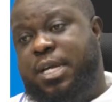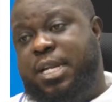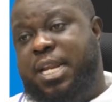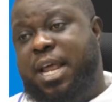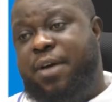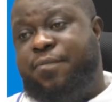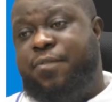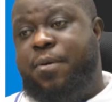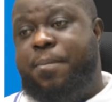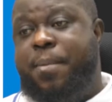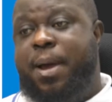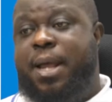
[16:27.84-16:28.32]

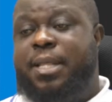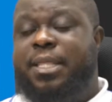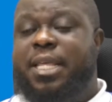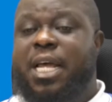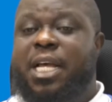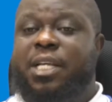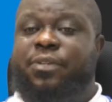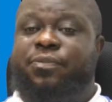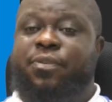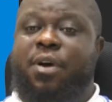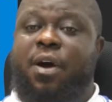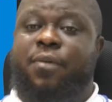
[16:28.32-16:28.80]
They are formed by the
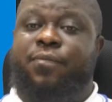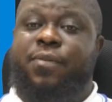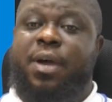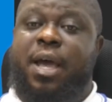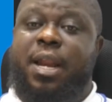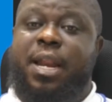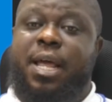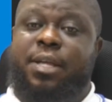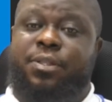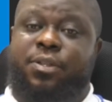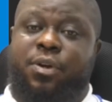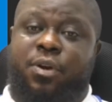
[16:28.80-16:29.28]
transfer of
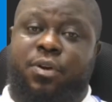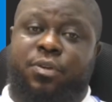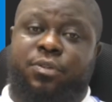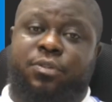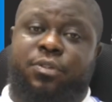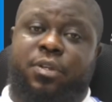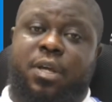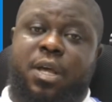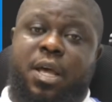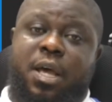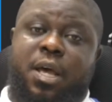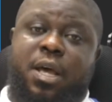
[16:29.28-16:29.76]

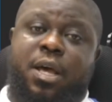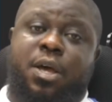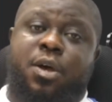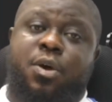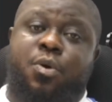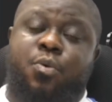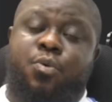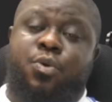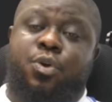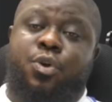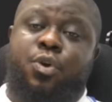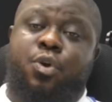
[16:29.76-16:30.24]
electrons.
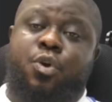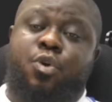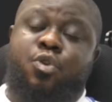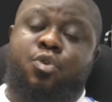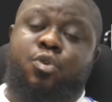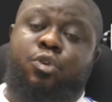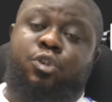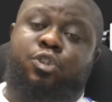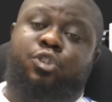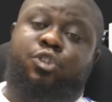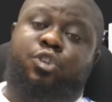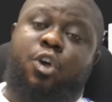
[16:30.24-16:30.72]
You,
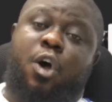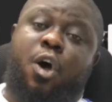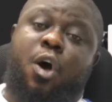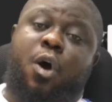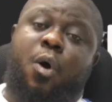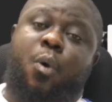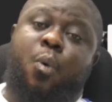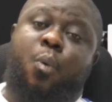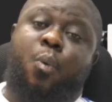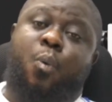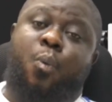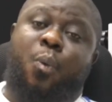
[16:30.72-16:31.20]
you
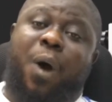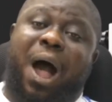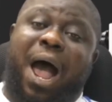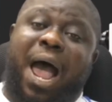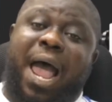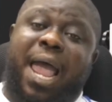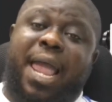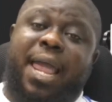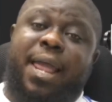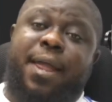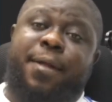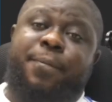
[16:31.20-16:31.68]
saw
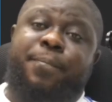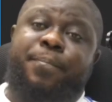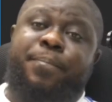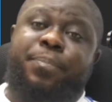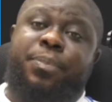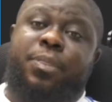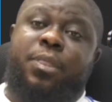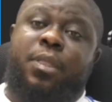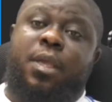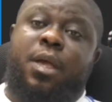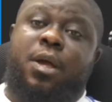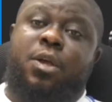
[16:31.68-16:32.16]
why,
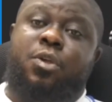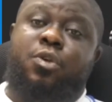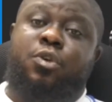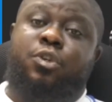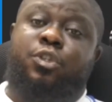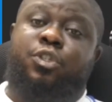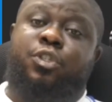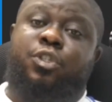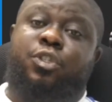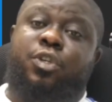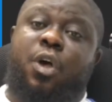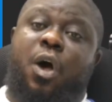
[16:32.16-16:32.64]

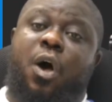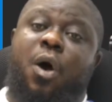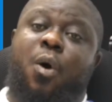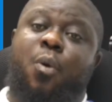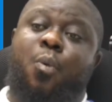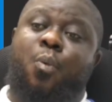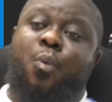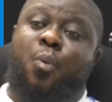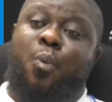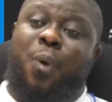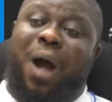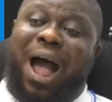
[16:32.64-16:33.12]
you saw
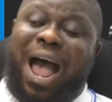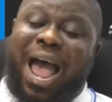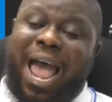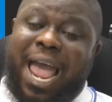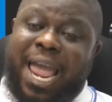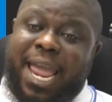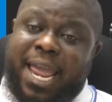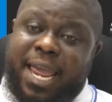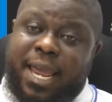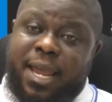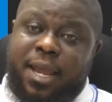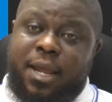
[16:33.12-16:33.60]

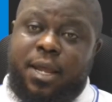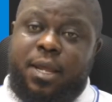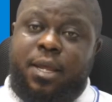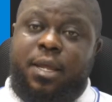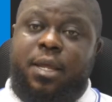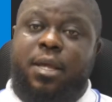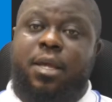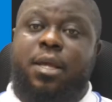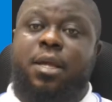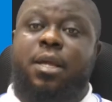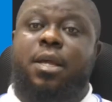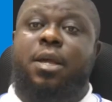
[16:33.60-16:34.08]
why
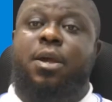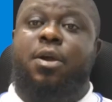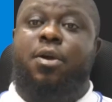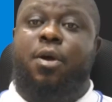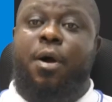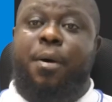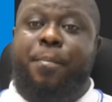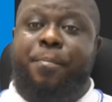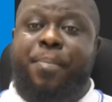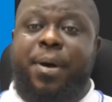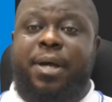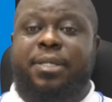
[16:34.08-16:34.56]

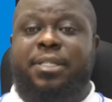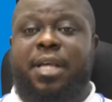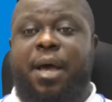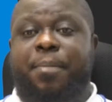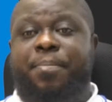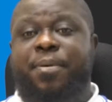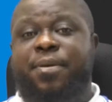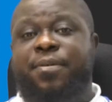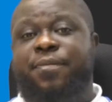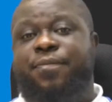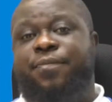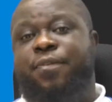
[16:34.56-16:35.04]
compounds are
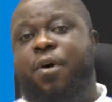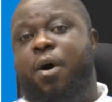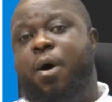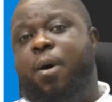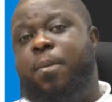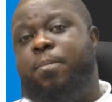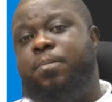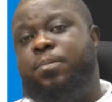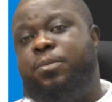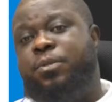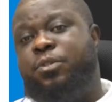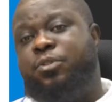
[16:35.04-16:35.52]
being
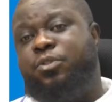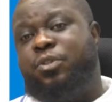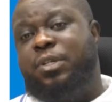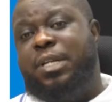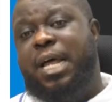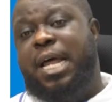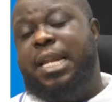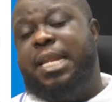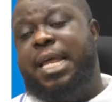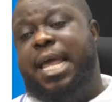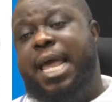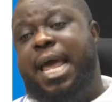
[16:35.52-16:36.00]
formed so
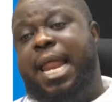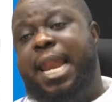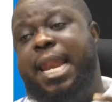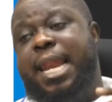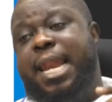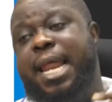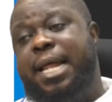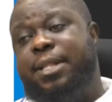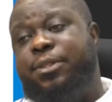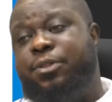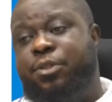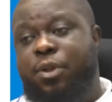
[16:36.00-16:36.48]
that the
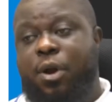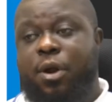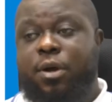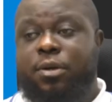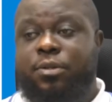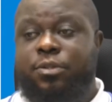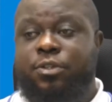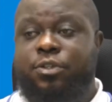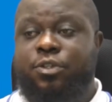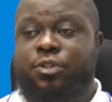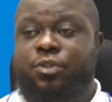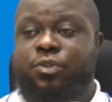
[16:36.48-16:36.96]

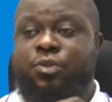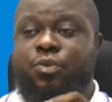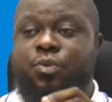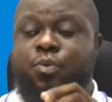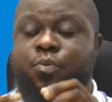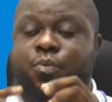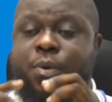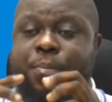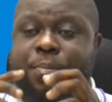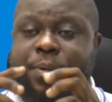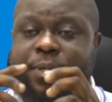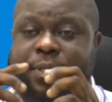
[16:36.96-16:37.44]
electrons
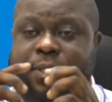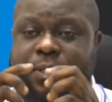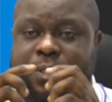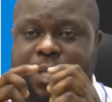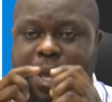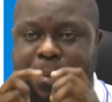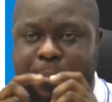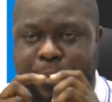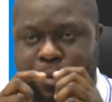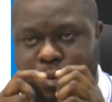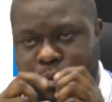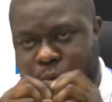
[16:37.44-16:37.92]
will be
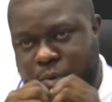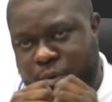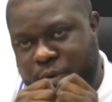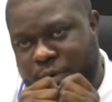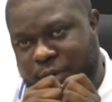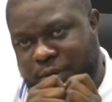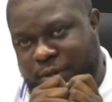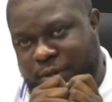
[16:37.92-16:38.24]
stable.